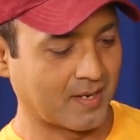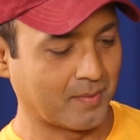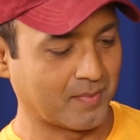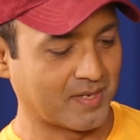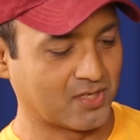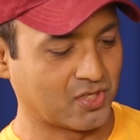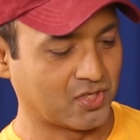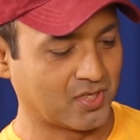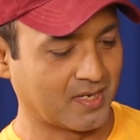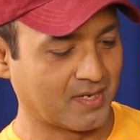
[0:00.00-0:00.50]
and
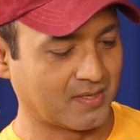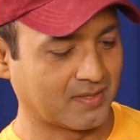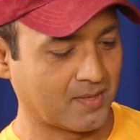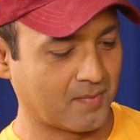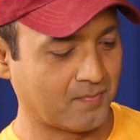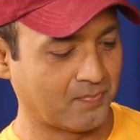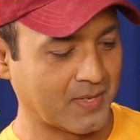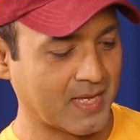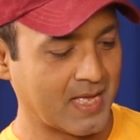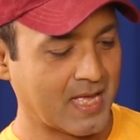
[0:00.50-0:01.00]
by sharing
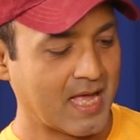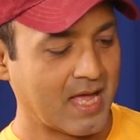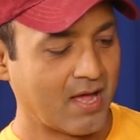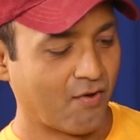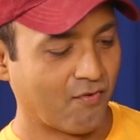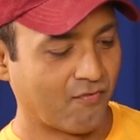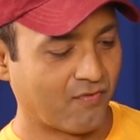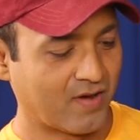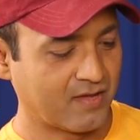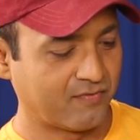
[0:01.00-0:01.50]
them,
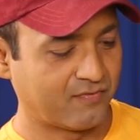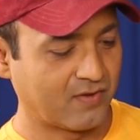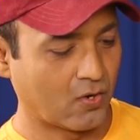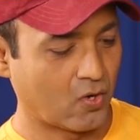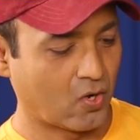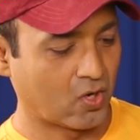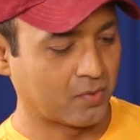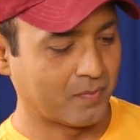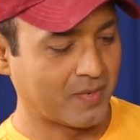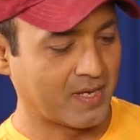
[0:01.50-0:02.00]
wife
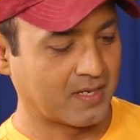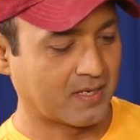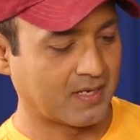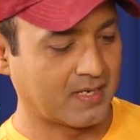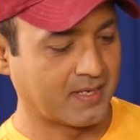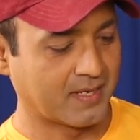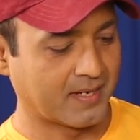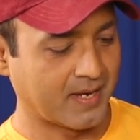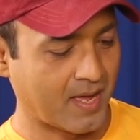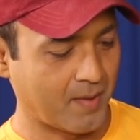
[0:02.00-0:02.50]
will
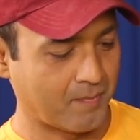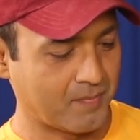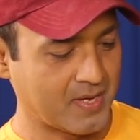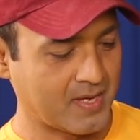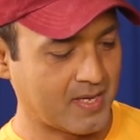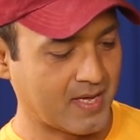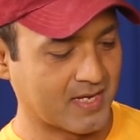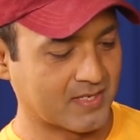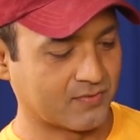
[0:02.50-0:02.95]
automatically get happy.